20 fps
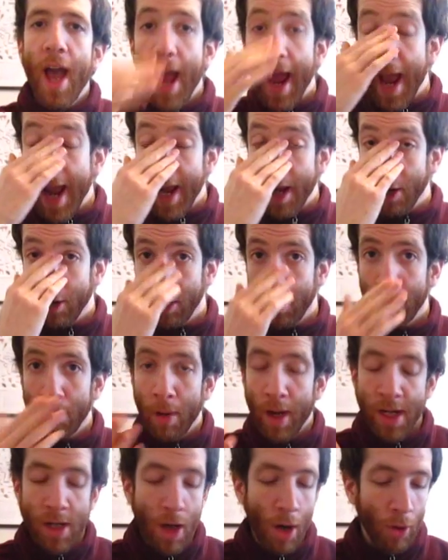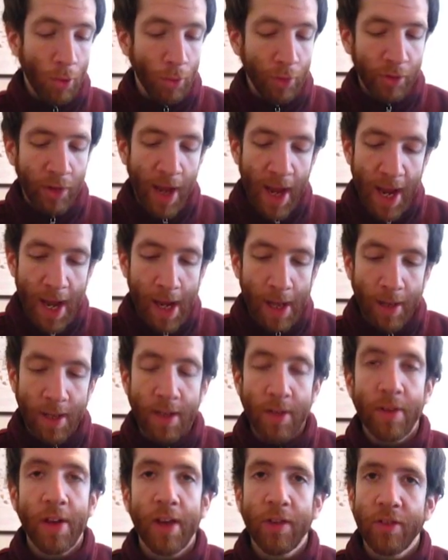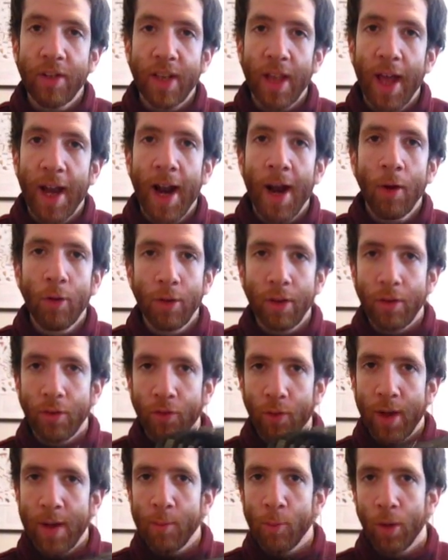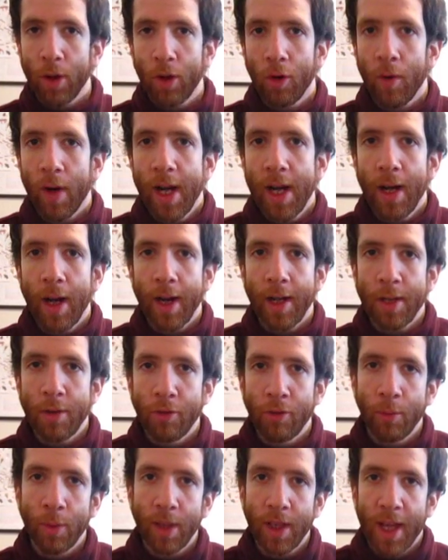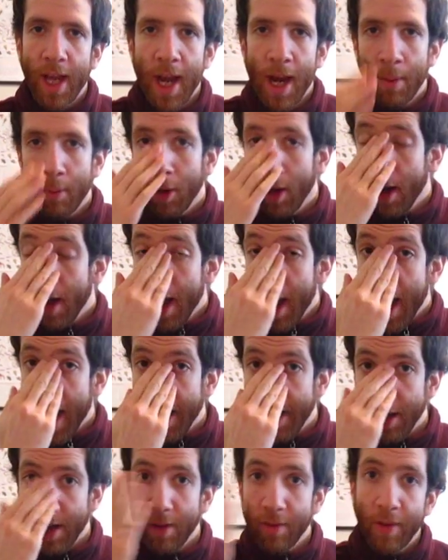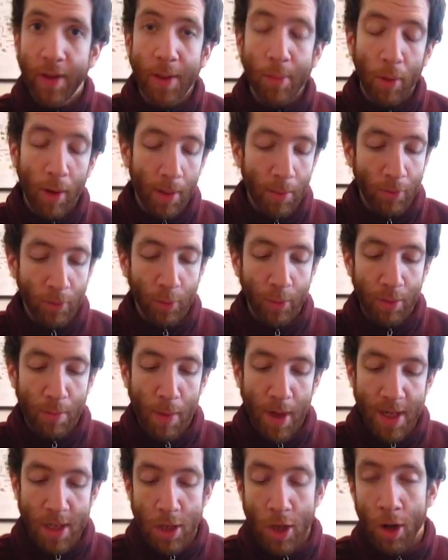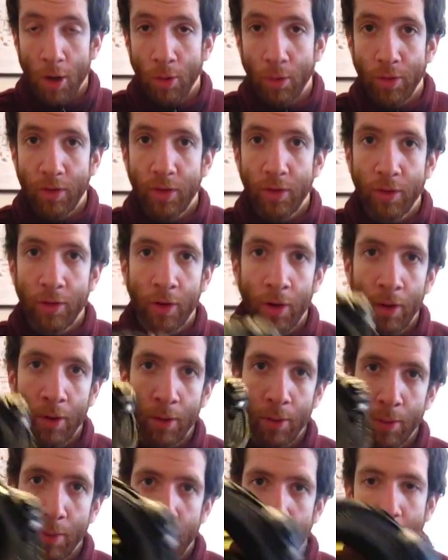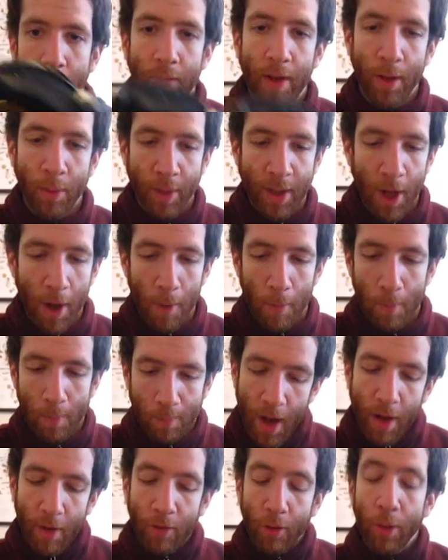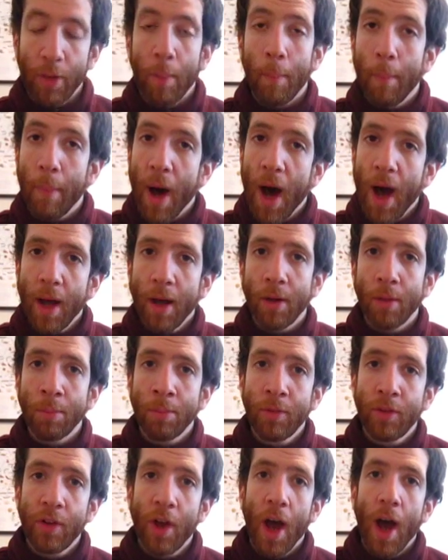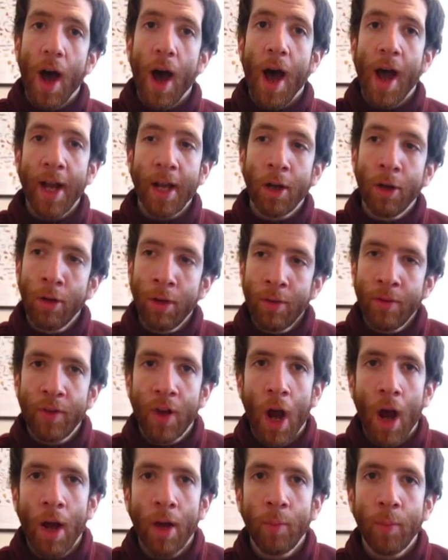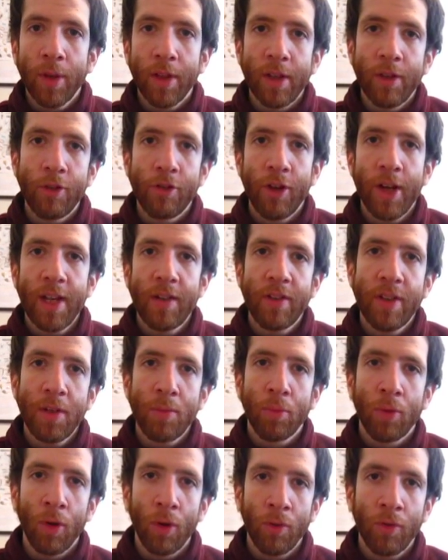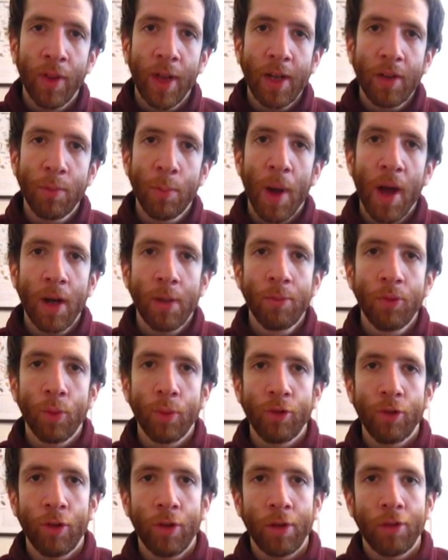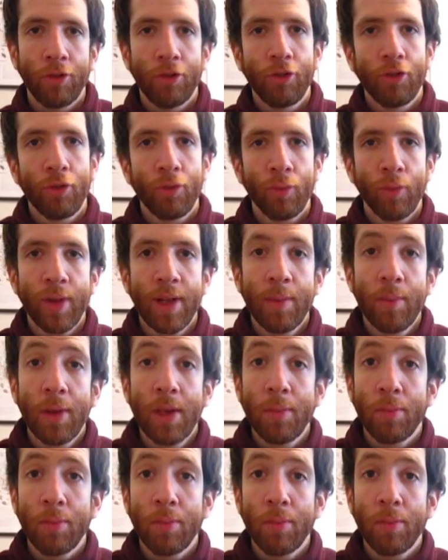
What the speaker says: and hurt my nose. And in testing that out, this frame worked great. I used it with the camera and I didn't have any problems with my nose. So there we go. For the bottoms, I could have gone with the JT ProFlex bottoms, which are extremely